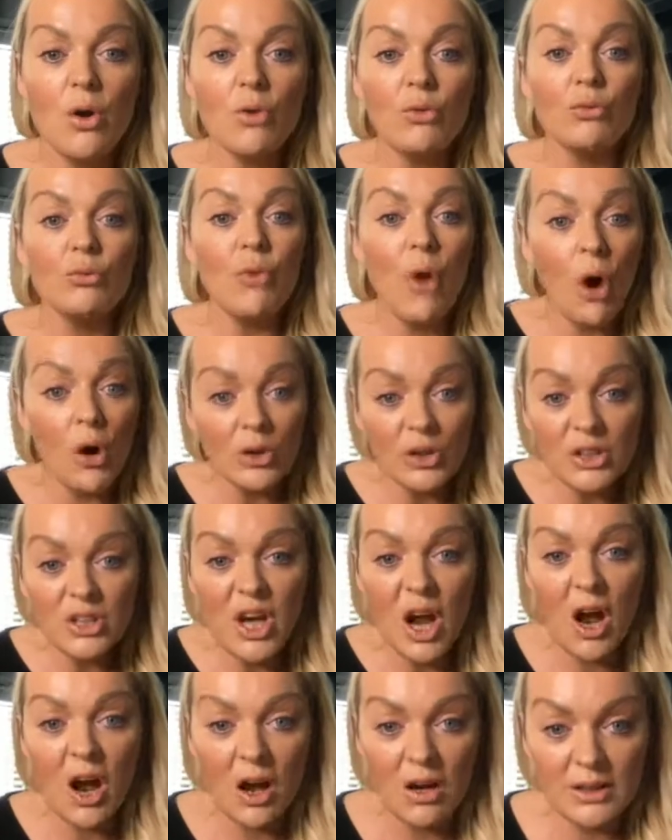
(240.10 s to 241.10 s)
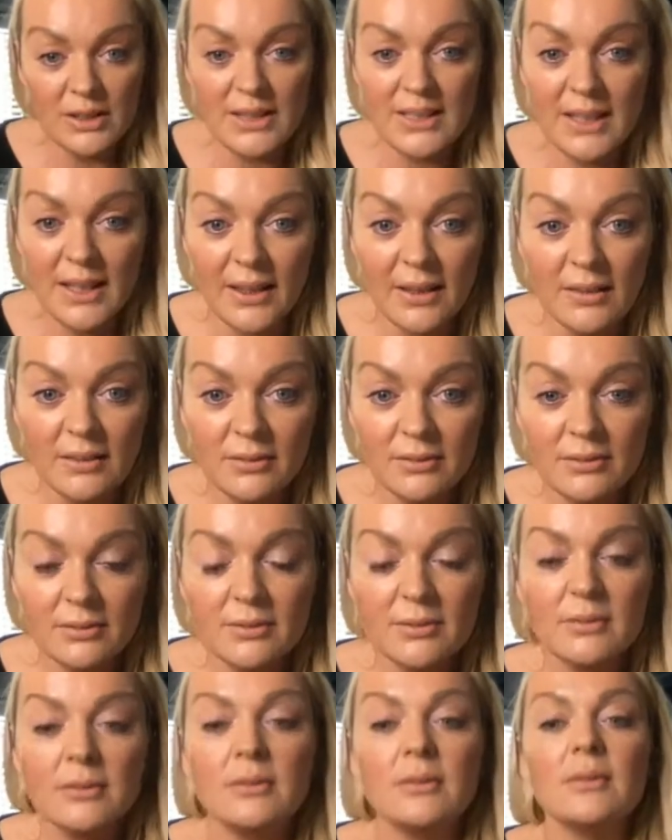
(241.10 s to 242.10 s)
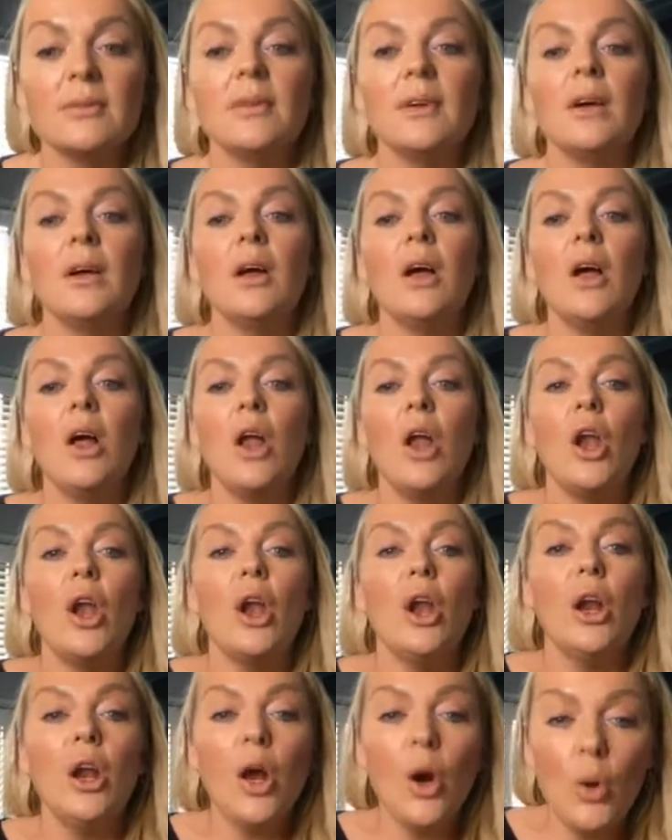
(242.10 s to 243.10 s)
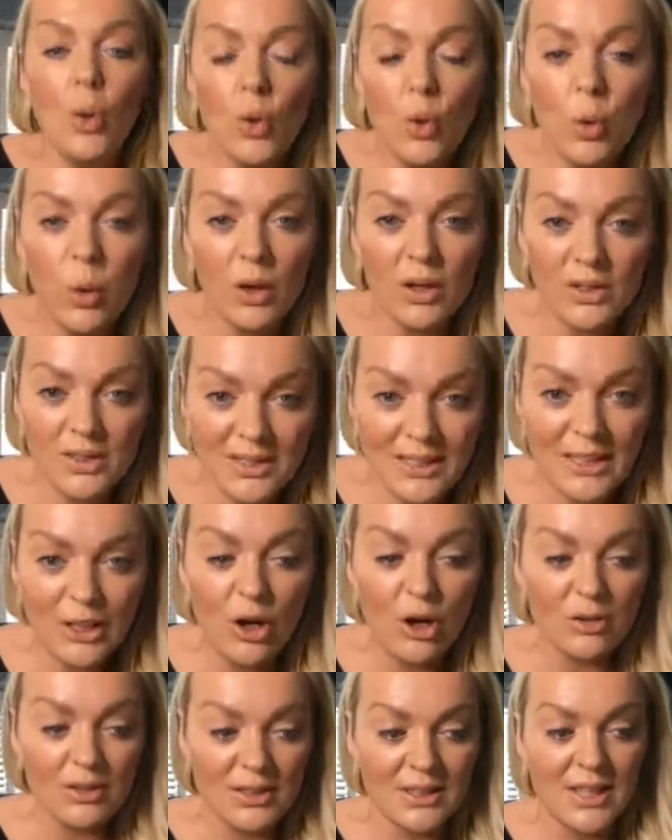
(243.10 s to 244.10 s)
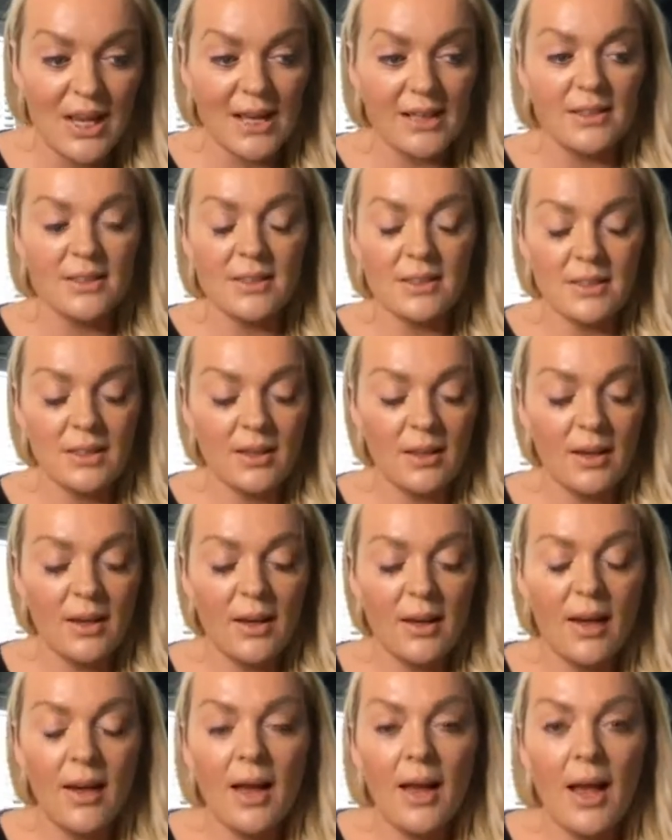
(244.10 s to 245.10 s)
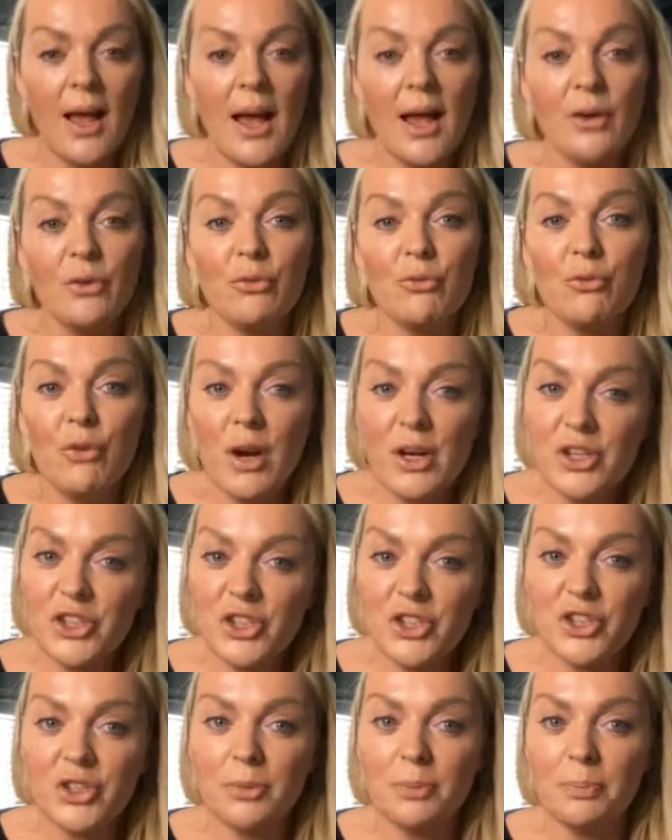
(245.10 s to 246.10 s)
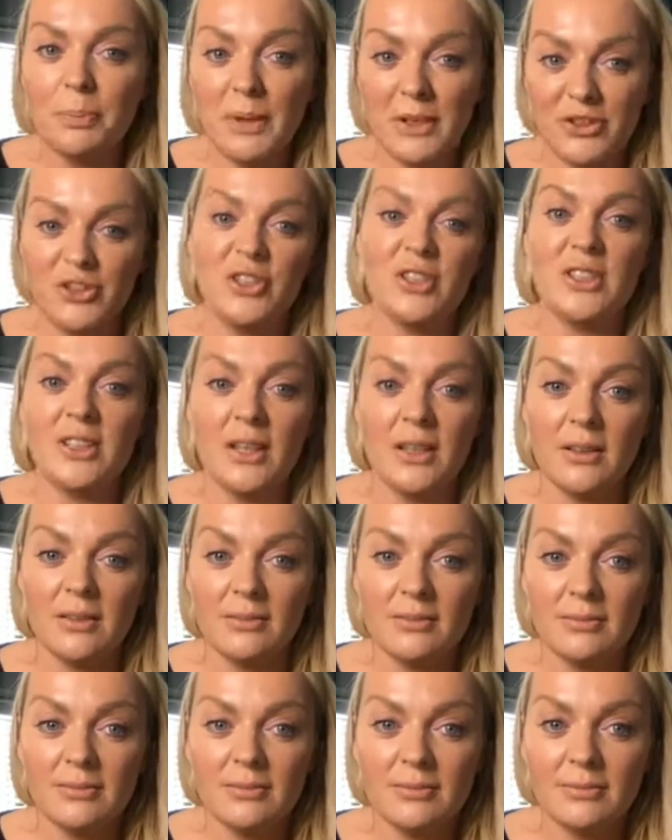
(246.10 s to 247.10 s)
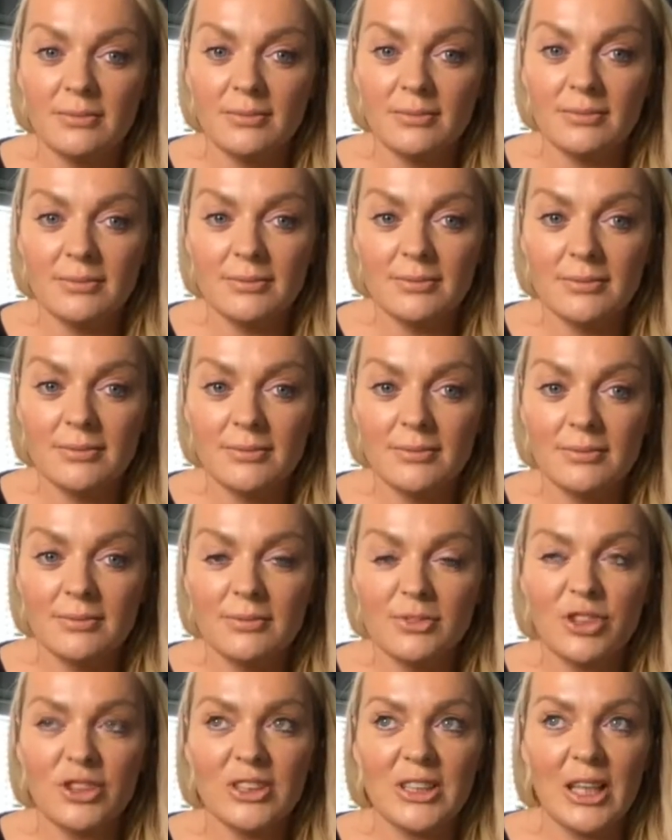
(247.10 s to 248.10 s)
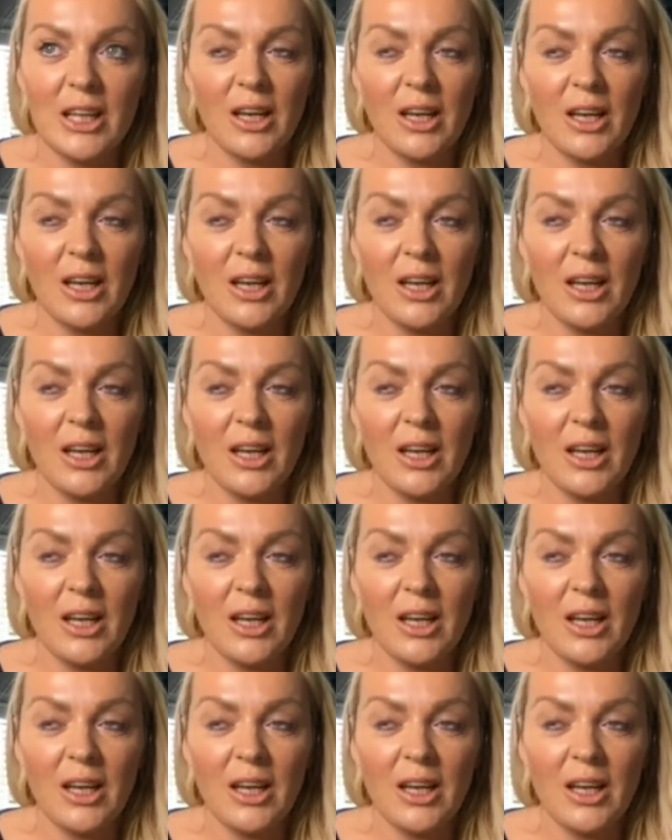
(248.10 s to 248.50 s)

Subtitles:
Wrong targeting, low quality content, and rushed budgeting. Just think it.